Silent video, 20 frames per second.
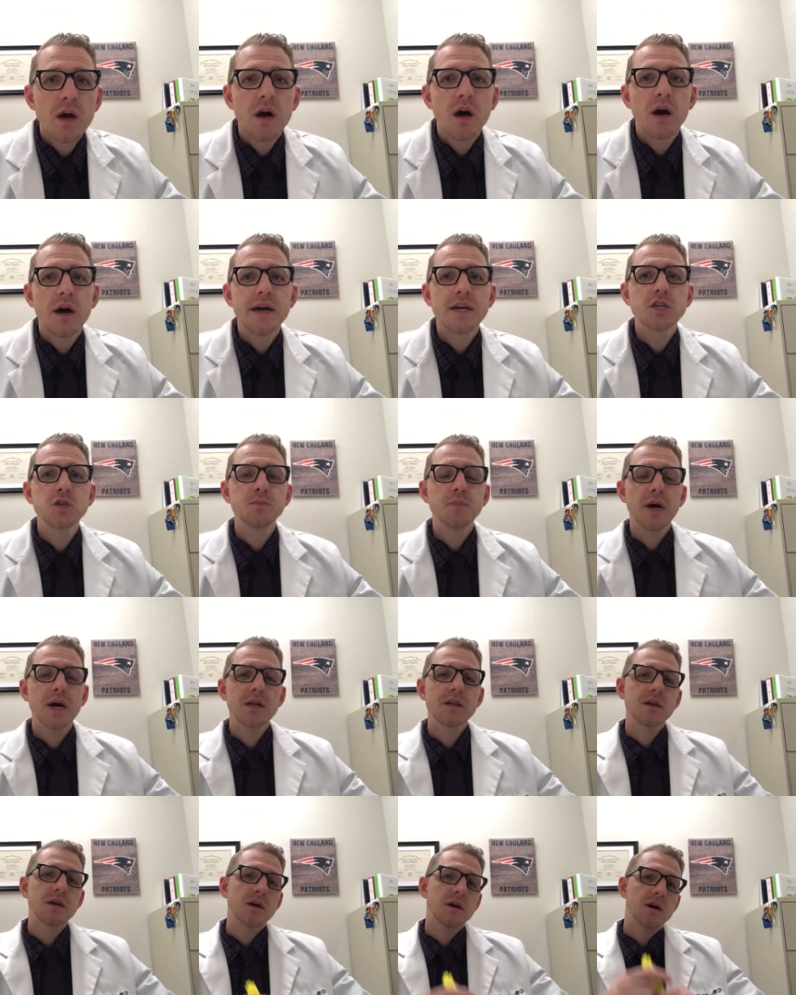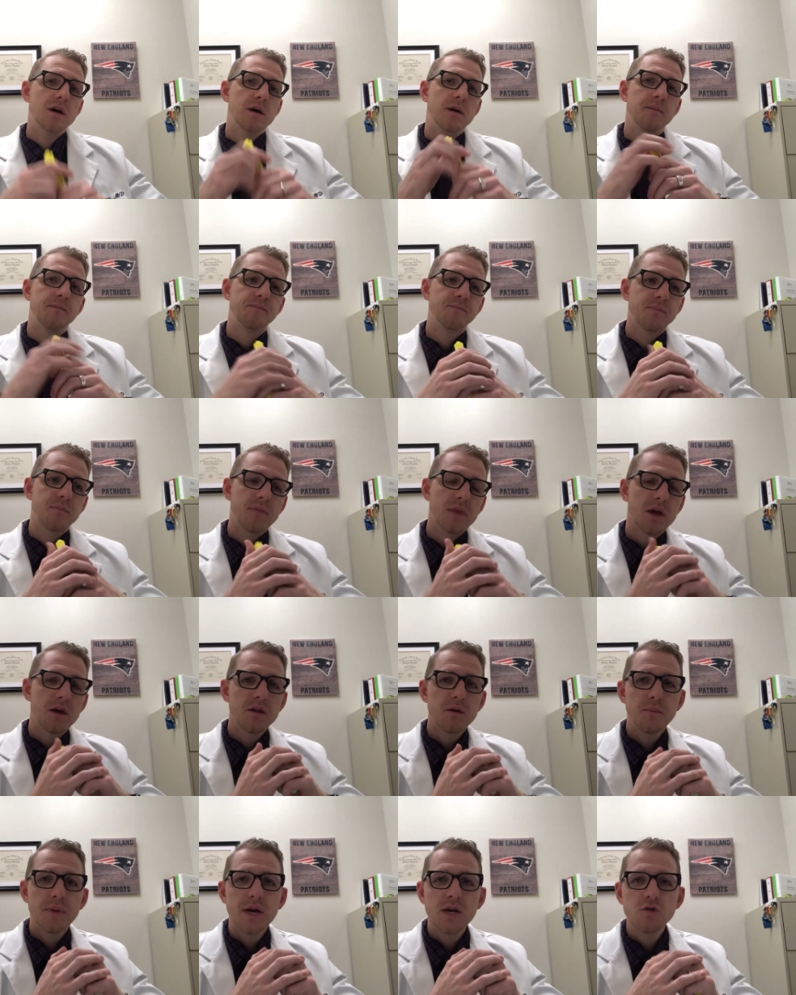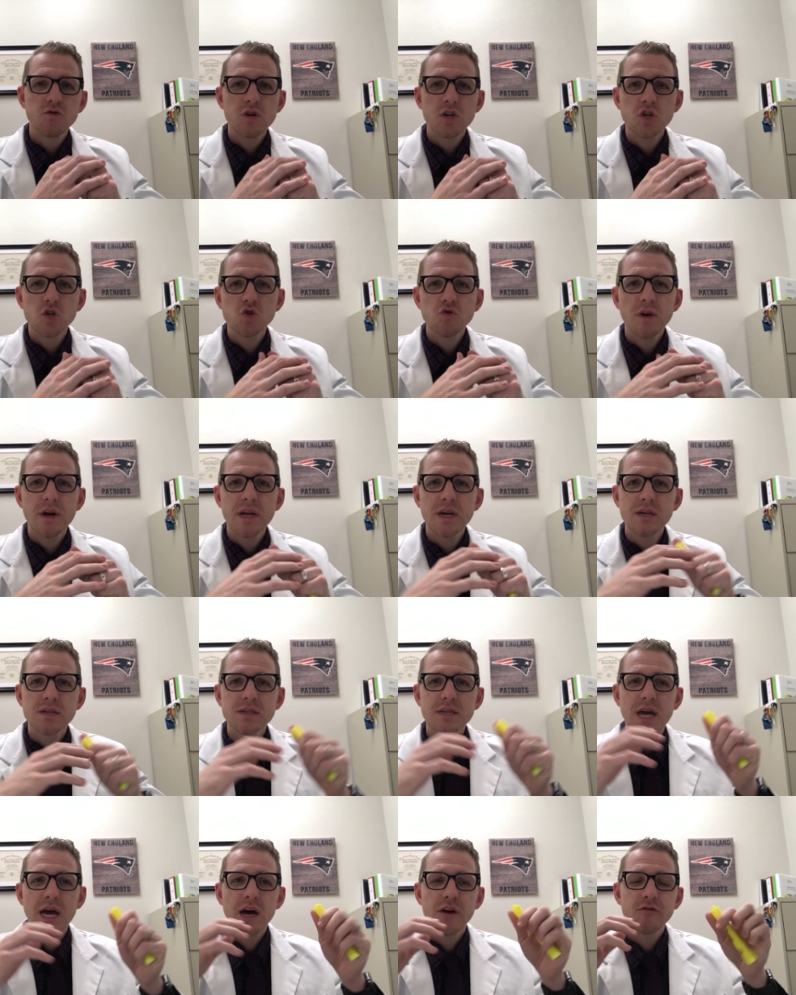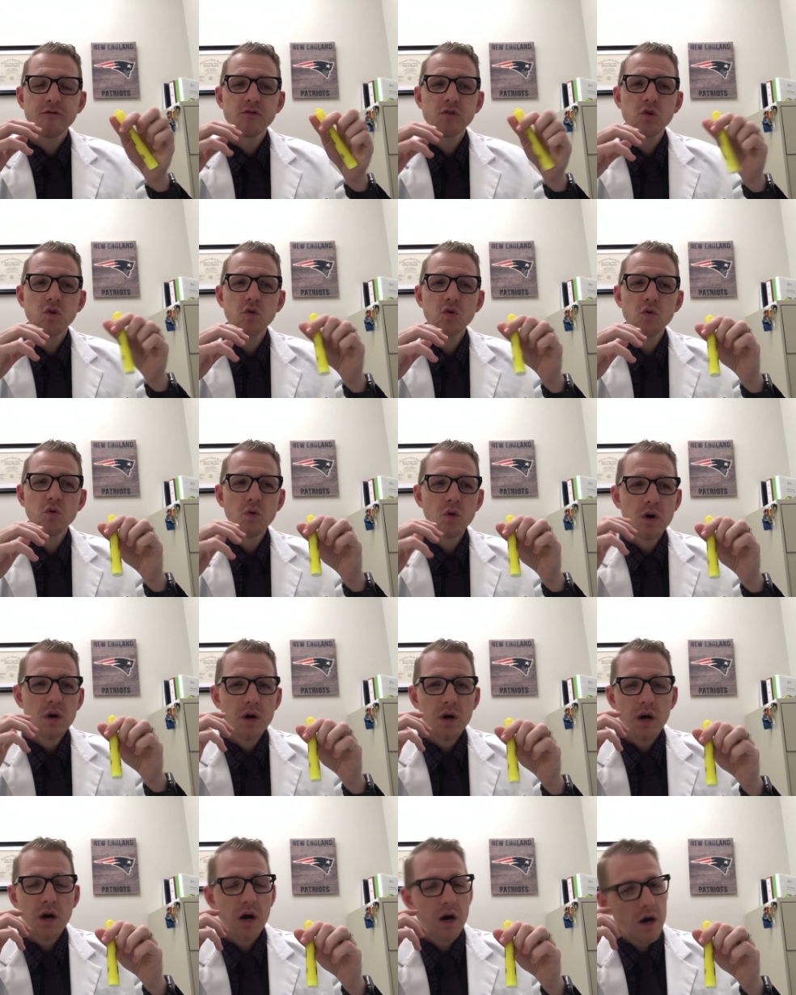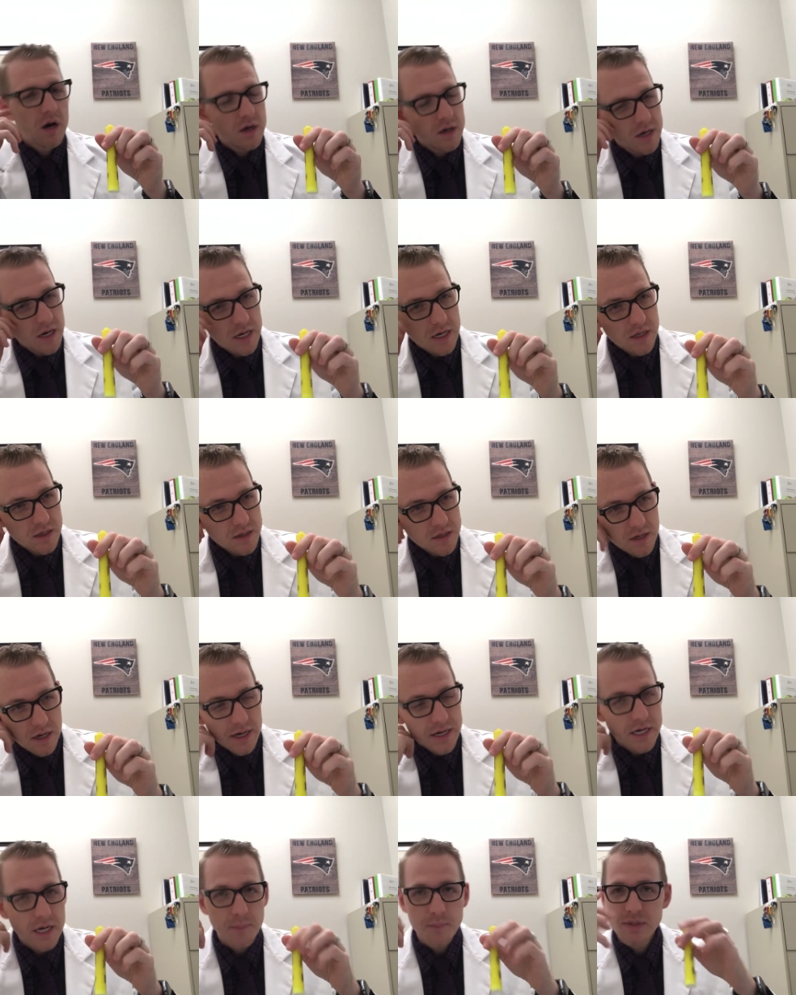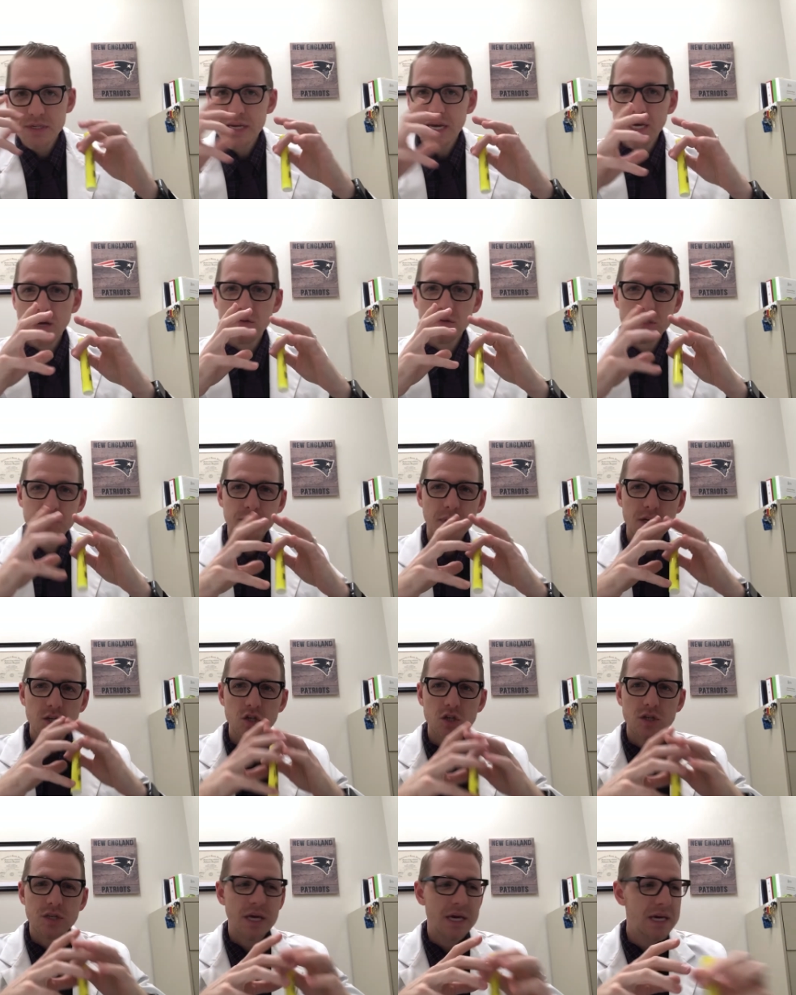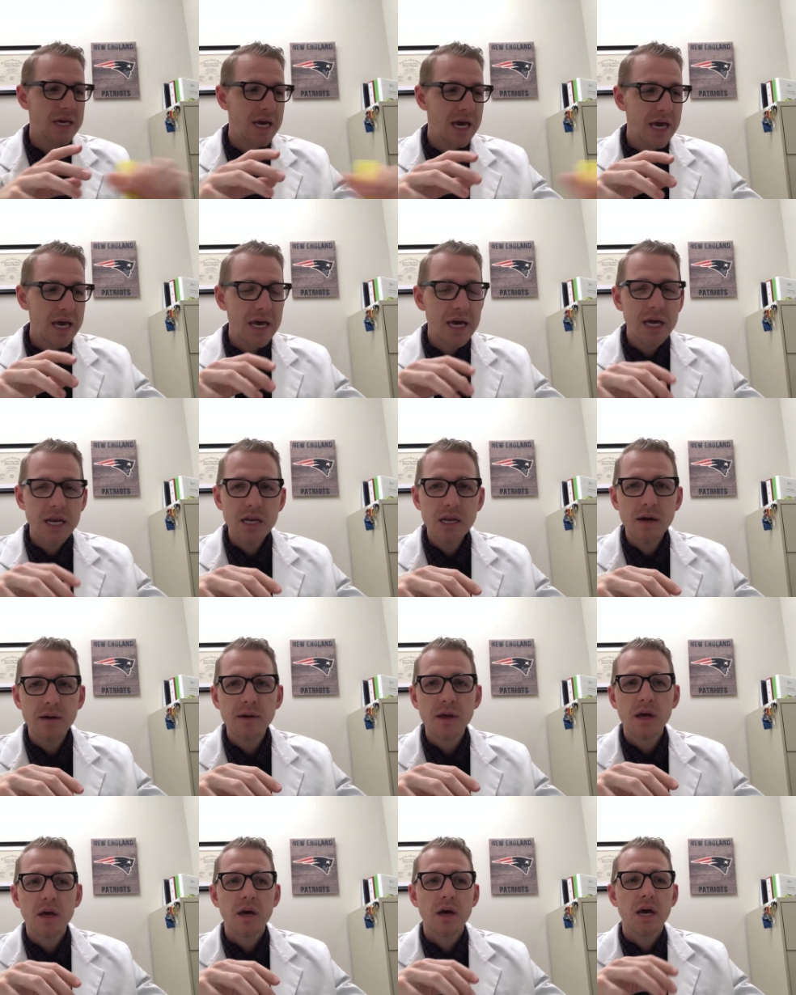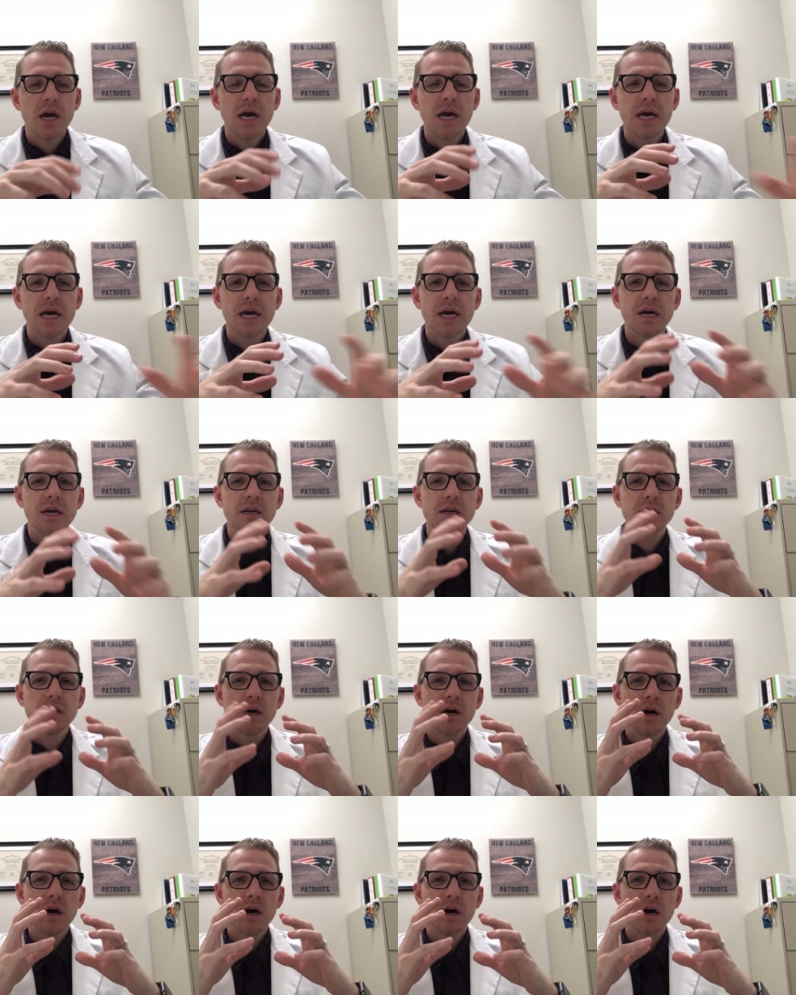Expect the Patriots training staff to kind of tighten up his ankle as much as they can, and